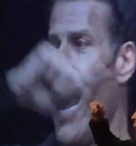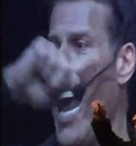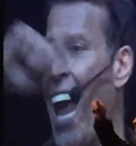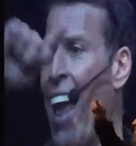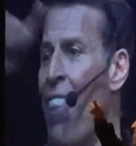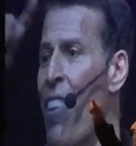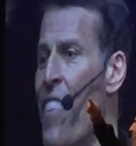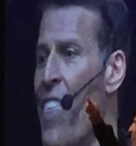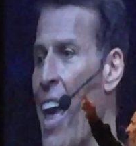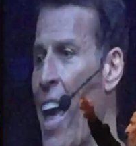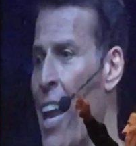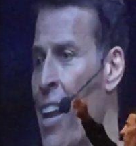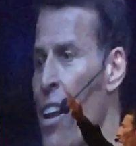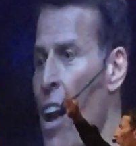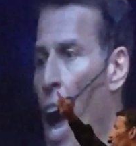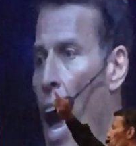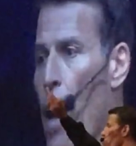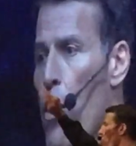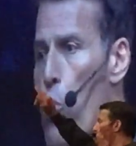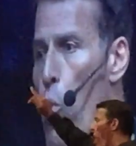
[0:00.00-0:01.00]
and
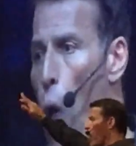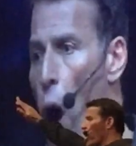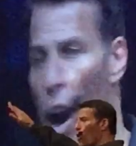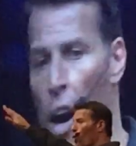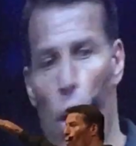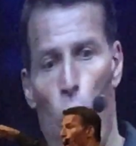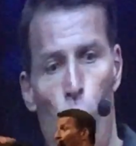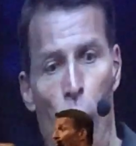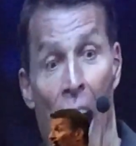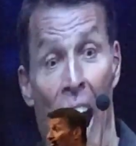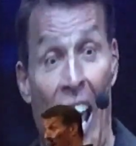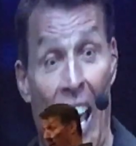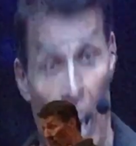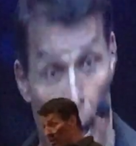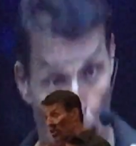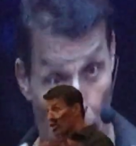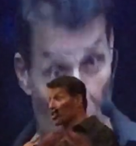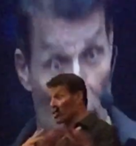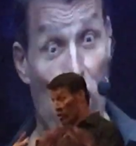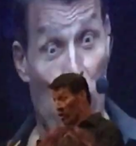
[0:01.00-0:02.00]
then I'd walk away and
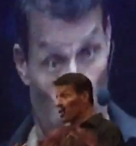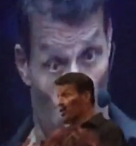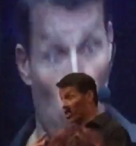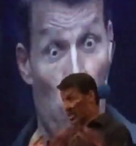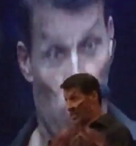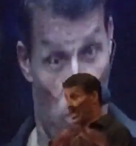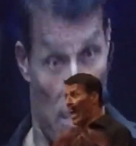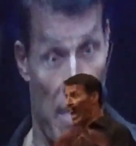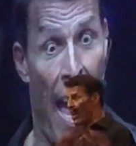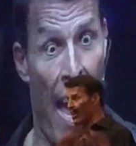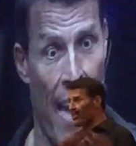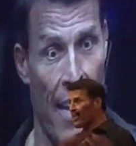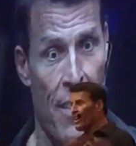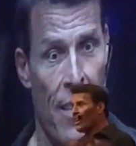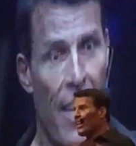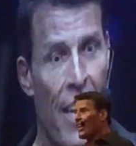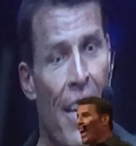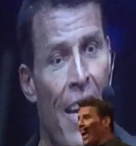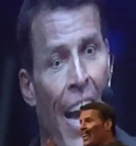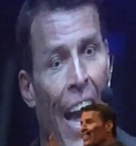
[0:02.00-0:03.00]
I'm in a certain state,
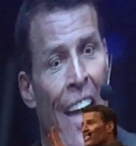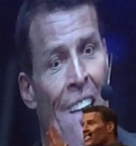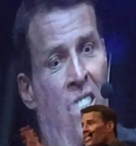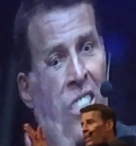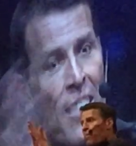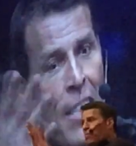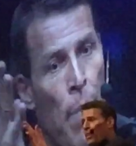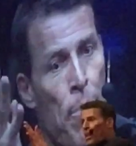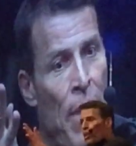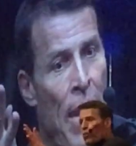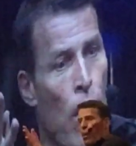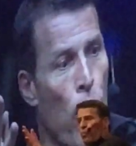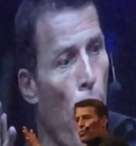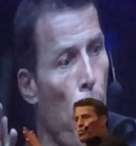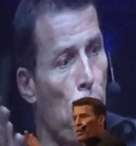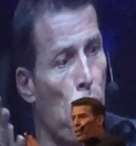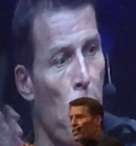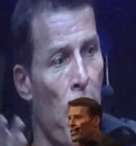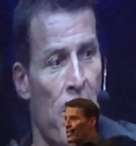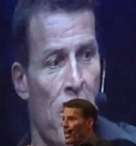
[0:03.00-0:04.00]
and something
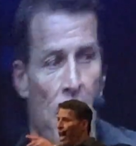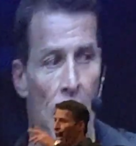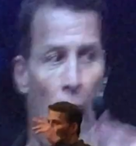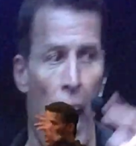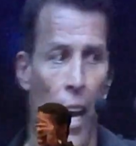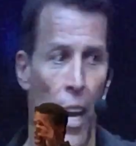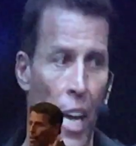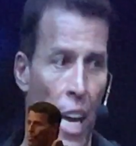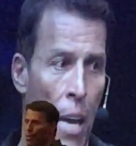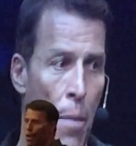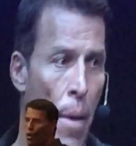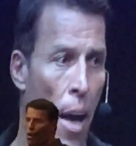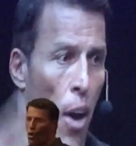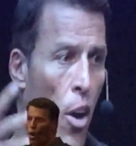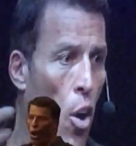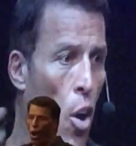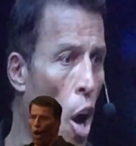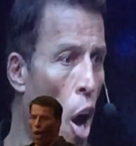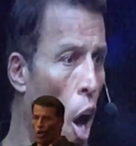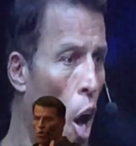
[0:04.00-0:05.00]
interrupts my state, email,
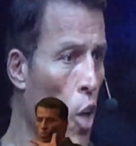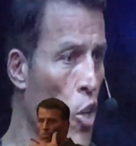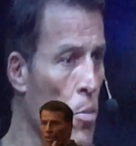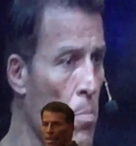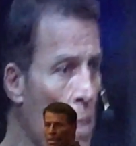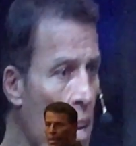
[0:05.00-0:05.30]
calls,